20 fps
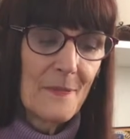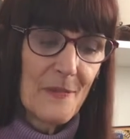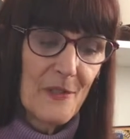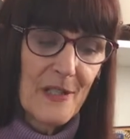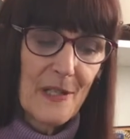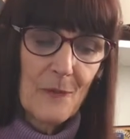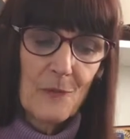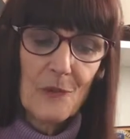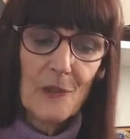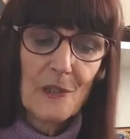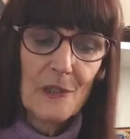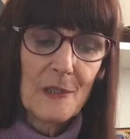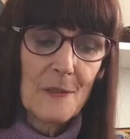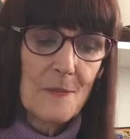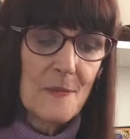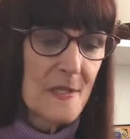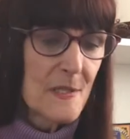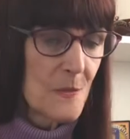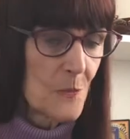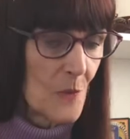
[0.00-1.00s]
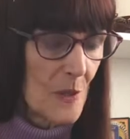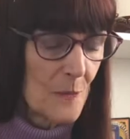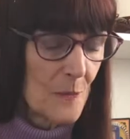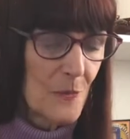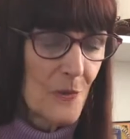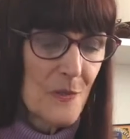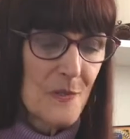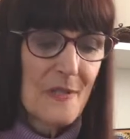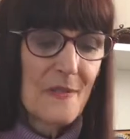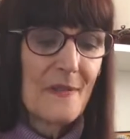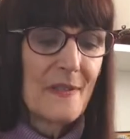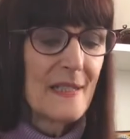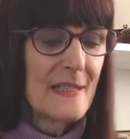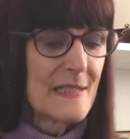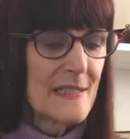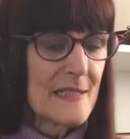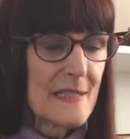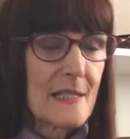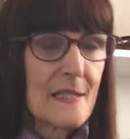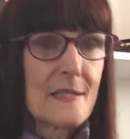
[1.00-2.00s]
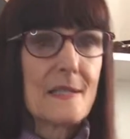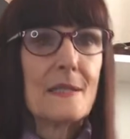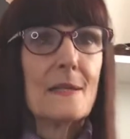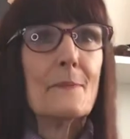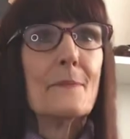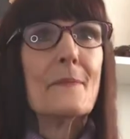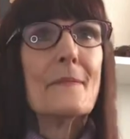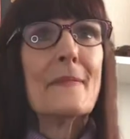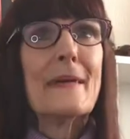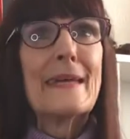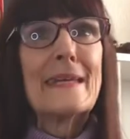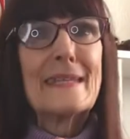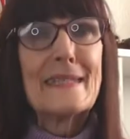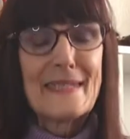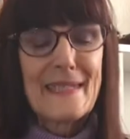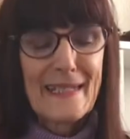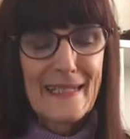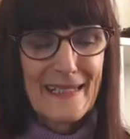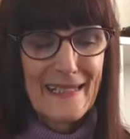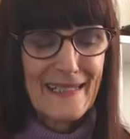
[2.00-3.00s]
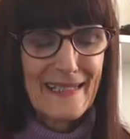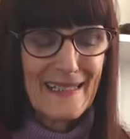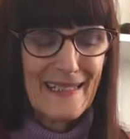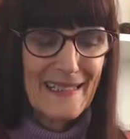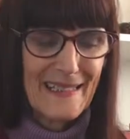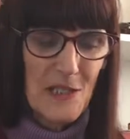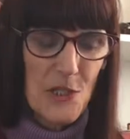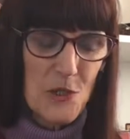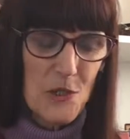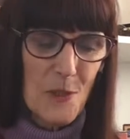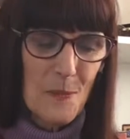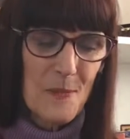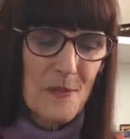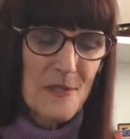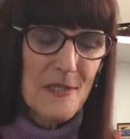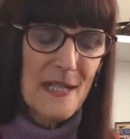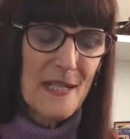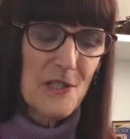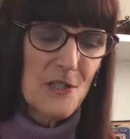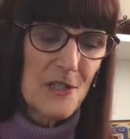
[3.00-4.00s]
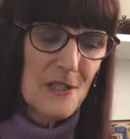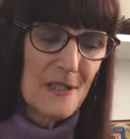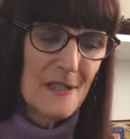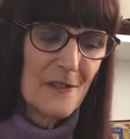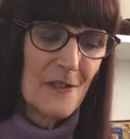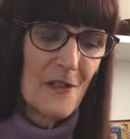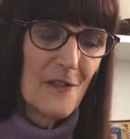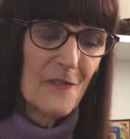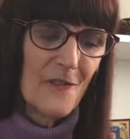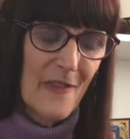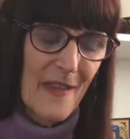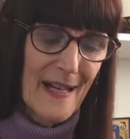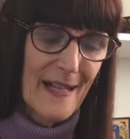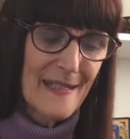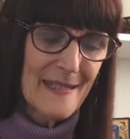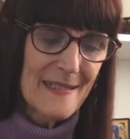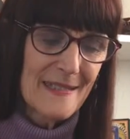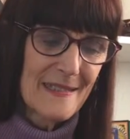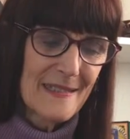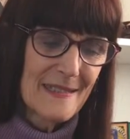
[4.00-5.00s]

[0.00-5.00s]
MaryAnne Williams is one person that does an amazing interpretation of that.